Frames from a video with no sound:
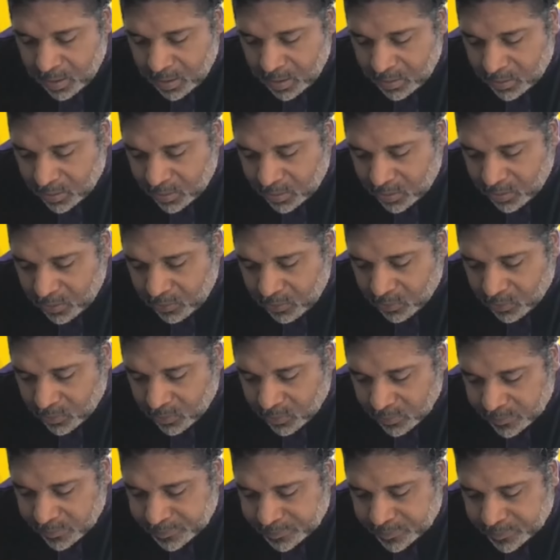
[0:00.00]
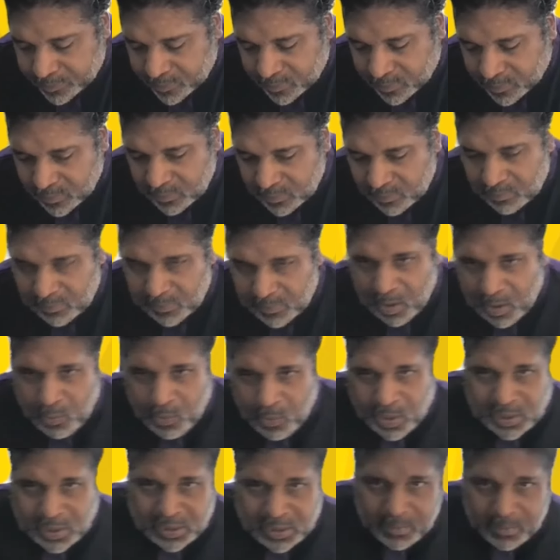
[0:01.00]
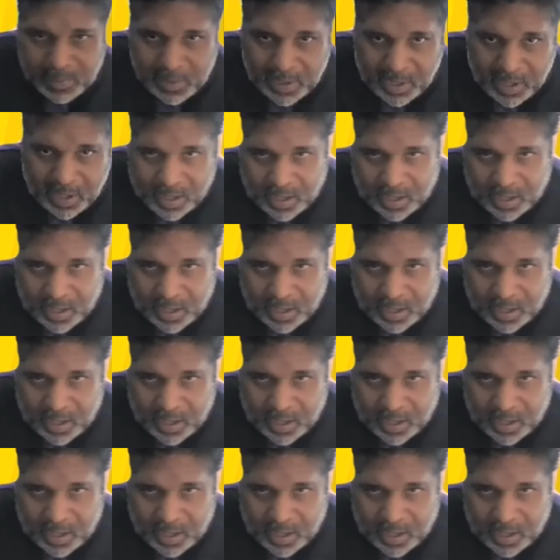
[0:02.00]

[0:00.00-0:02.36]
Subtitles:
to do was to be a